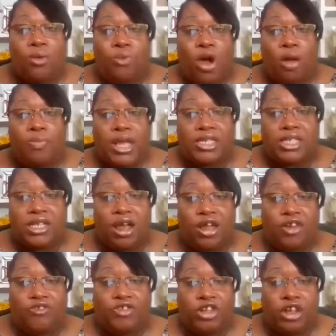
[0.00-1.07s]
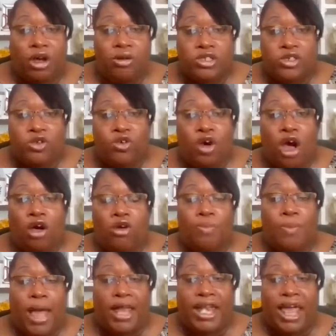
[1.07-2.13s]
Work-based learning, for those of you all
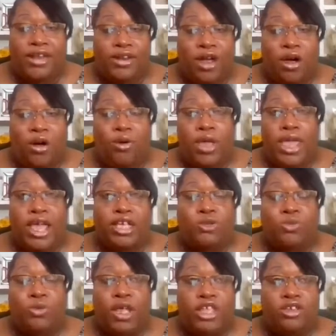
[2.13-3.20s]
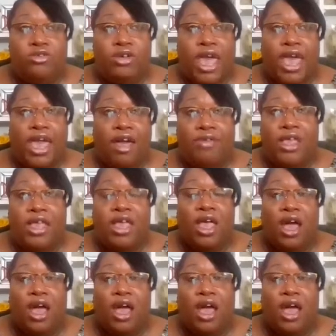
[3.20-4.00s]
who might not know, is when you have